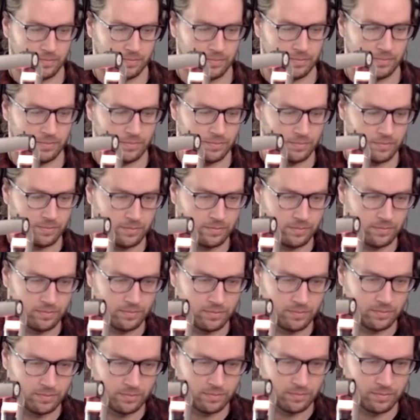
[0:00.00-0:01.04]

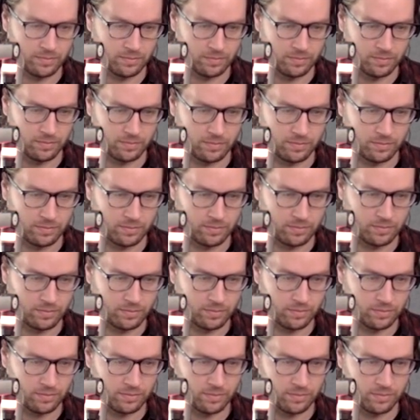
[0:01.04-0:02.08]

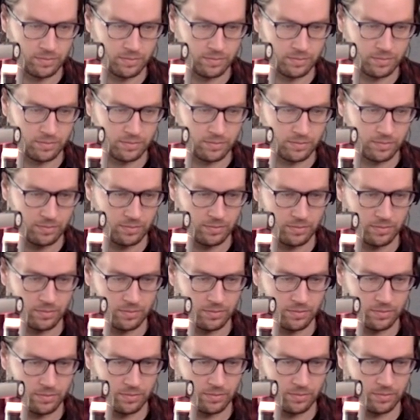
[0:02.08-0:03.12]

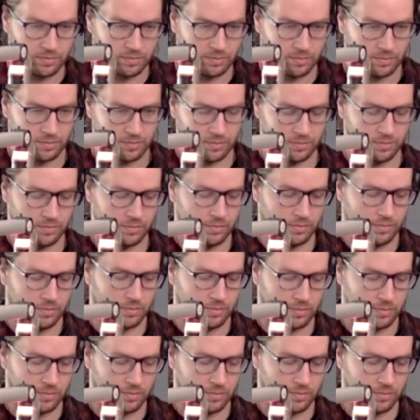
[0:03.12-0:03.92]
[no speech]